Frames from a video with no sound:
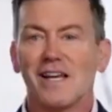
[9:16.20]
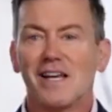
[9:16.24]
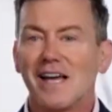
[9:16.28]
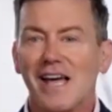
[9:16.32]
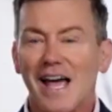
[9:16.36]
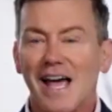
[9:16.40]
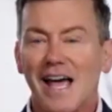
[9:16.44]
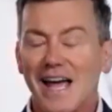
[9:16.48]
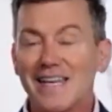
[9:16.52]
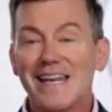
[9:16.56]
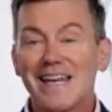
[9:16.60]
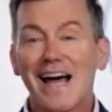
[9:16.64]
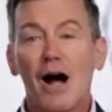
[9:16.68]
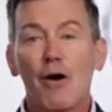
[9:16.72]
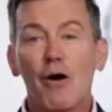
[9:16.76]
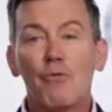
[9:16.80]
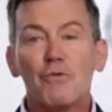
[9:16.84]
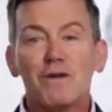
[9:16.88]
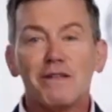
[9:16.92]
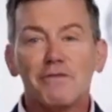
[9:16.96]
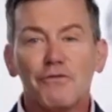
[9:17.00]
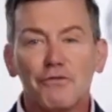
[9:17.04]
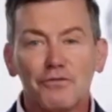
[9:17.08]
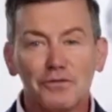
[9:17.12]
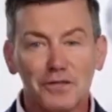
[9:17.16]
and now we
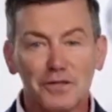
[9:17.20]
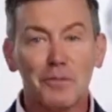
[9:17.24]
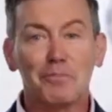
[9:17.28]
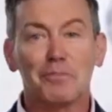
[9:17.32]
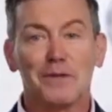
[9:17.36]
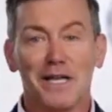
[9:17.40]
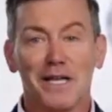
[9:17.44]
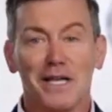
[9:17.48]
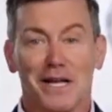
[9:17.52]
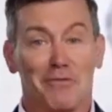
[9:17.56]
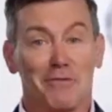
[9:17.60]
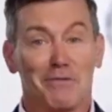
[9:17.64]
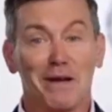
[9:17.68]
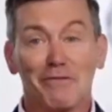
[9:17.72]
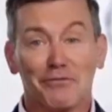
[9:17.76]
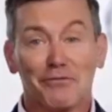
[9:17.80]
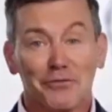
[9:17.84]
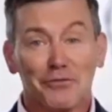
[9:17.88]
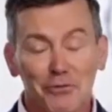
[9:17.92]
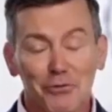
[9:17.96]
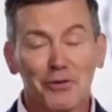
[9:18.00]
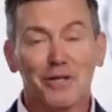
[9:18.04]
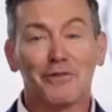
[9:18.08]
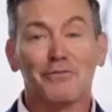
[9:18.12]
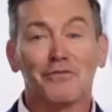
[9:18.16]
flipped that and we have
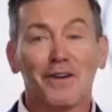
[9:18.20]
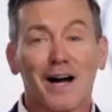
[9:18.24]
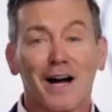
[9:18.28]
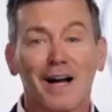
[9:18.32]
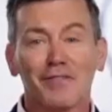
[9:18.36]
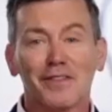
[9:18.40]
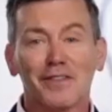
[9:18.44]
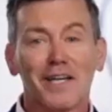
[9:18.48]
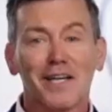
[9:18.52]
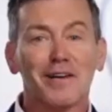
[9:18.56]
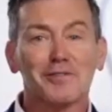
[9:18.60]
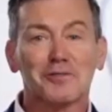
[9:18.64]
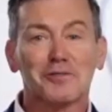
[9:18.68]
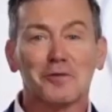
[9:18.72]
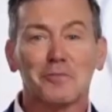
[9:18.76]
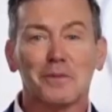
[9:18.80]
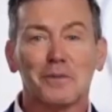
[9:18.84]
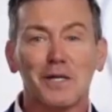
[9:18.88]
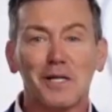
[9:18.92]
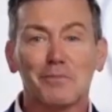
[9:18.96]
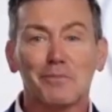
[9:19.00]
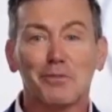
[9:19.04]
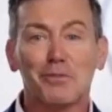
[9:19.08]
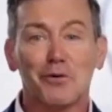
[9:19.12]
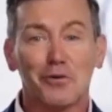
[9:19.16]
35,000
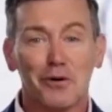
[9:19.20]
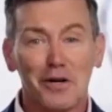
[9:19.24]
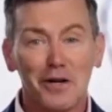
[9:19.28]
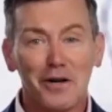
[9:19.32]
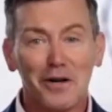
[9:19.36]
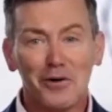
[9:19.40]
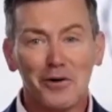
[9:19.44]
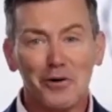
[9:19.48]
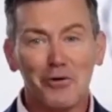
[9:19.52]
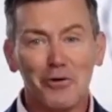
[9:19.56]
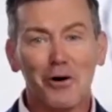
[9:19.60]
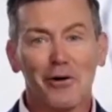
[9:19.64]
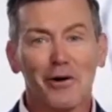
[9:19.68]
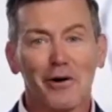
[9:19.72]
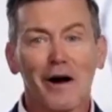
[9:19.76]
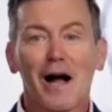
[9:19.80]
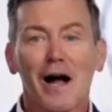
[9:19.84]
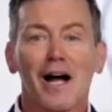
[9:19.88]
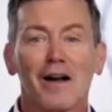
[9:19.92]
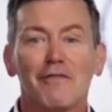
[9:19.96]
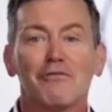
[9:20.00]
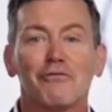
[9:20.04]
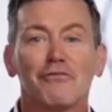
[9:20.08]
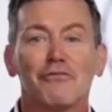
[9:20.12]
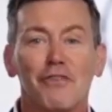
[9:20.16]
people who are
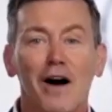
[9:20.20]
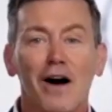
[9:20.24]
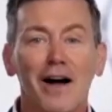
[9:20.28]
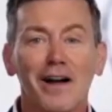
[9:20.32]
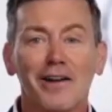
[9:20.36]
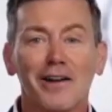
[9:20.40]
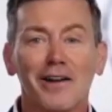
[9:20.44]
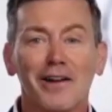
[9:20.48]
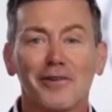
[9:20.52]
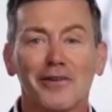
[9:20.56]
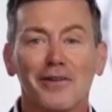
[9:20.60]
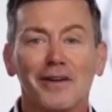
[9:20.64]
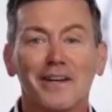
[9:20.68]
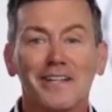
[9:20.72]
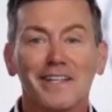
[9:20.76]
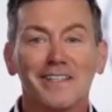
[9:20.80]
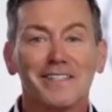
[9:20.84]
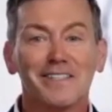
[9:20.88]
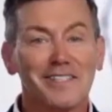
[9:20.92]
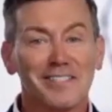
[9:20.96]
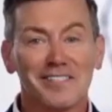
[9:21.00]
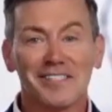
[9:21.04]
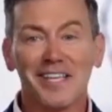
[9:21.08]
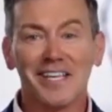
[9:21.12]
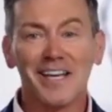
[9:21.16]
on fire to
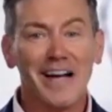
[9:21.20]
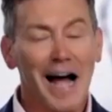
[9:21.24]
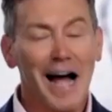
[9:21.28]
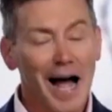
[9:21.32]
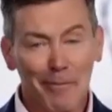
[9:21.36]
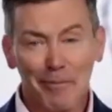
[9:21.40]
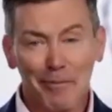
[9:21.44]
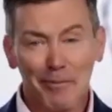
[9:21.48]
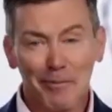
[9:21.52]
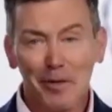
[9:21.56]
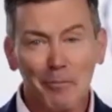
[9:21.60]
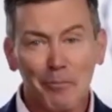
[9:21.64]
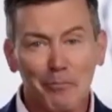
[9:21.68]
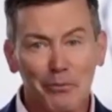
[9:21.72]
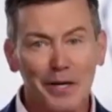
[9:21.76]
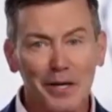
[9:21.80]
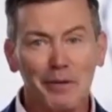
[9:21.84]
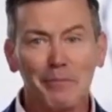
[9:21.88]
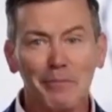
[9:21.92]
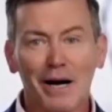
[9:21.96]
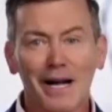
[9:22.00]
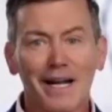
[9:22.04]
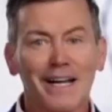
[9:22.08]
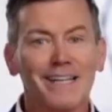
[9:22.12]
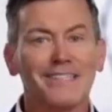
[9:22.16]
say, I'm going to bring
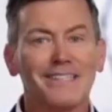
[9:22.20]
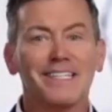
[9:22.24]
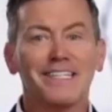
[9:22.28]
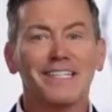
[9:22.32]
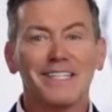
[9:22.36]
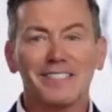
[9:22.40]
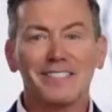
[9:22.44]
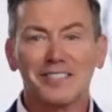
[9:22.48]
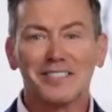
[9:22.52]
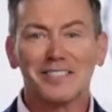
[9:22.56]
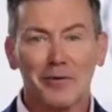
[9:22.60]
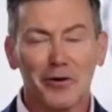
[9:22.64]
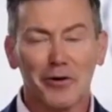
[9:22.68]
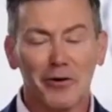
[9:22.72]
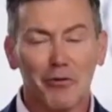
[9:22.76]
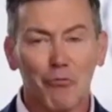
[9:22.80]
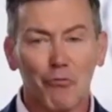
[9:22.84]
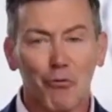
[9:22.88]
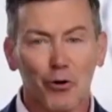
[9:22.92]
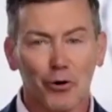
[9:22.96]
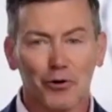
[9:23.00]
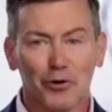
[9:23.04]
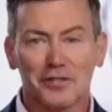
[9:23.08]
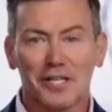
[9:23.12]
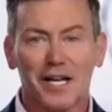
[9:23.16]
my ideas, I'm going to
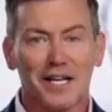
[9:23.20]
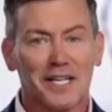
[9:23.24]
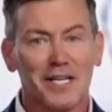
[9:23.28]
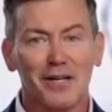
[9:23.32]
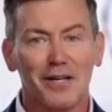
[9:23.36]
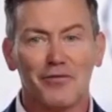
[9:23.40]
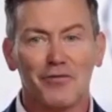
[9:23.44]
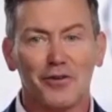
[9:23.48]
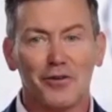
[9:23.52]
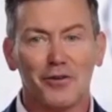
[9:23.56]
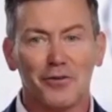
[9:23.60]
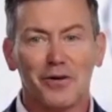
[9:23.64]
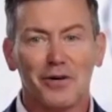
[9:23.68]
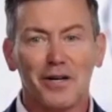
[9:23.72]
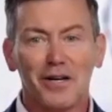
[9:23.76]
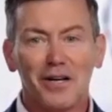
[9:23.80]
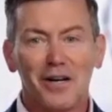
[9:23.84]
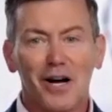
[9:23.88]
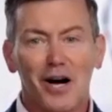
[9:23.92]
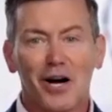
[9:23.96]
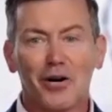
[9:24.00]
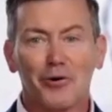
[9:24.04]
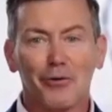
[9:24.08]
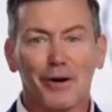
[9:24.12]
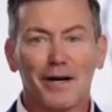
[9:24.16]
work to give you a
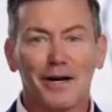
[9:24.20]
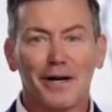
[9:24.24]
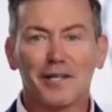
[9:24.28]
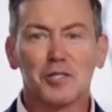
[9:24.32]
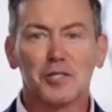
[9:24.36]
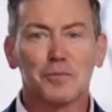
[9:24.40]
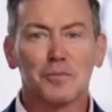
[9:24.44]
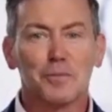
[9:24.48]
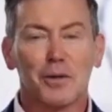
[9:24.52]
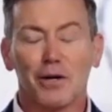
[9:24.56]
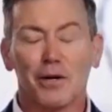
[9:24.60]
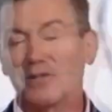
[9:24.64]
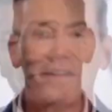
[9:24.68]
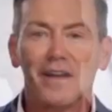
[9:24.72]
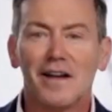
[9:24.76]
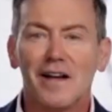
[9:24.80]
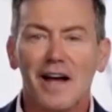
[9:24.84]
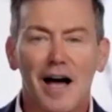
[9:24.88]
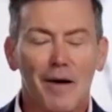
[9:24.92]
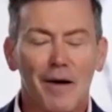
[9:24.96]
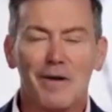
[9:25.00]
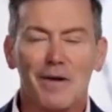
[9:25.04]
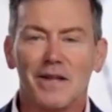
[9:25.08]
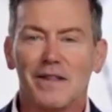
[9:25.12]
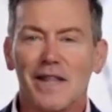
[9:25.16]
great experience. I
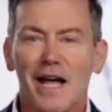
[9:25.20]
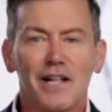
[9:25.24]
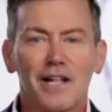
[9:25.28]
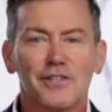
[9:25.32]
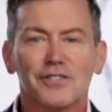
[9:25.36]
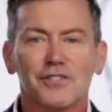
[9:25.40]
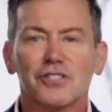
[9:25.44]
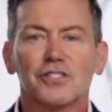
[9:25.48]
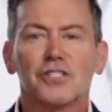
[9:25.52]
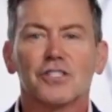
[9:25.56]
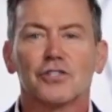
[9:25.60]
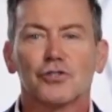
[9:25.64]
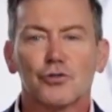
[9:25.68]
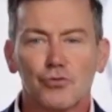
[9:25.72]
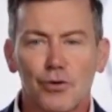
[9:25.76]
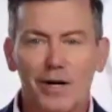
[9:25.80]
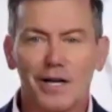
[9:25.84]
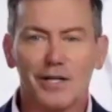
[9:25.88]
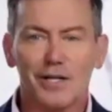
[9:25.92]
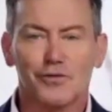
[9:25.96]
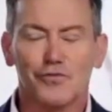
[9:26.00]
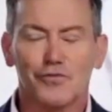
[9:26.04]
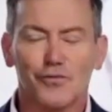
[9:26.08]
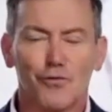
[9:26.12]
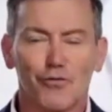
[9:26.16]
mean, that's the
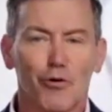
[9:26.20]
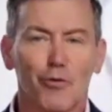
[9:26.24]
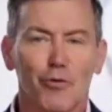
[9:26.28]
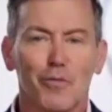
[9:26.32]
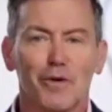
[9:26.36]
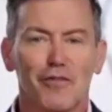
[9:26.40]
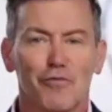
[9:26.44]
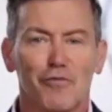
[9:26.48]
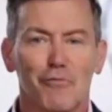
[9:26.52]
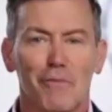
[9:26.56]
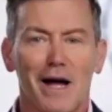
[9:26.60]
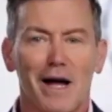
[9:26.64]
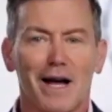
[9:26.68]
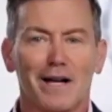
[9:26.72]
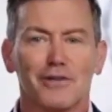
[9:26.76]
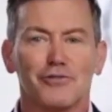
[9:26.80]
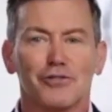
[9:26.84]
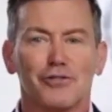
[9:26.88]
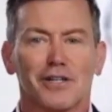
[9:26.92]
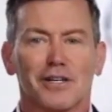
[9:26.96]
transformative magic.